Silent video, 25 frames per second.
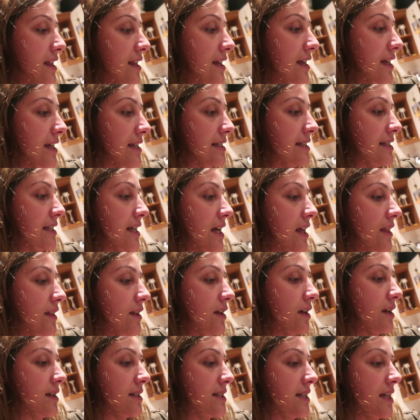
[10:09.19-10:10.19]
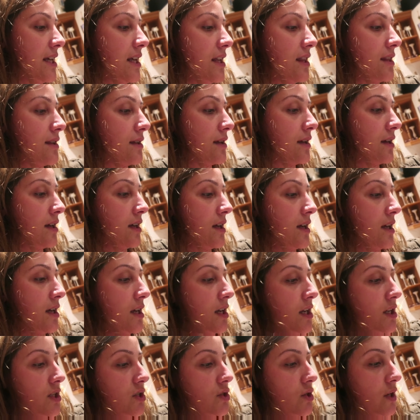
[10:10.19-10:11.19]
I think it's the other teeth
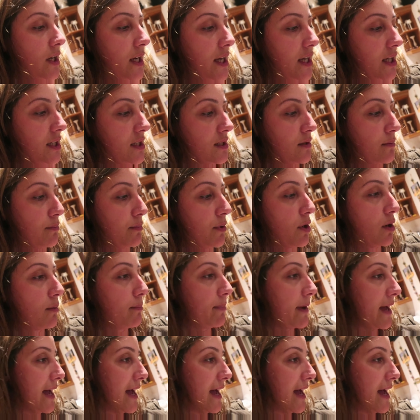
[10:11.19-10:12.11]
trying to pop